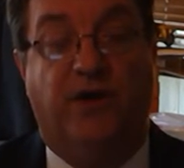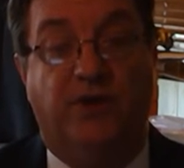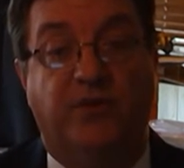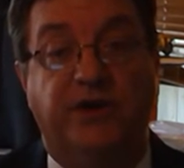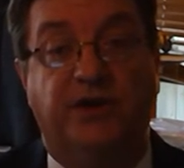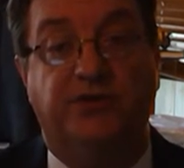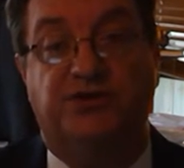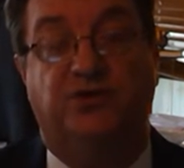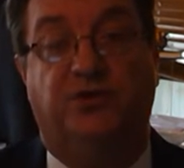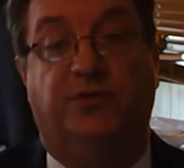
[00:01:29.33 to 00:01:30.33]
Why don't we go to
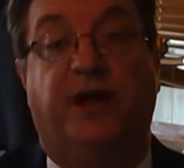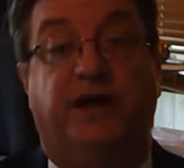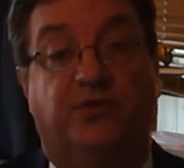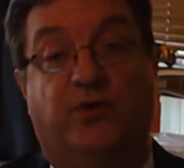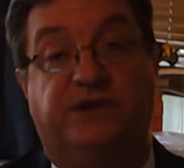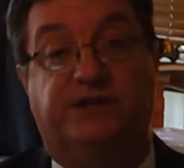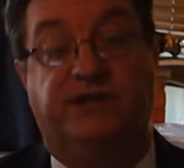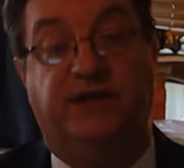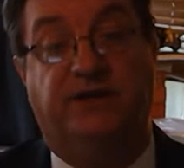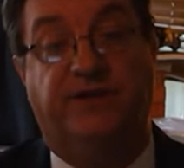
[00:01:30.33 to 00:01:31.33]
school like? What's
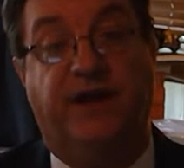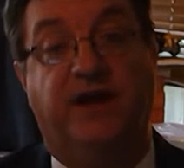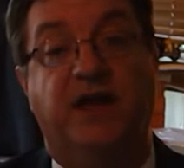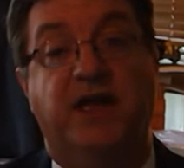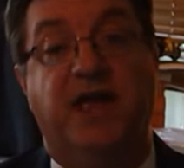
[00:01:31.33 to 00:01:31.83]
the deal there?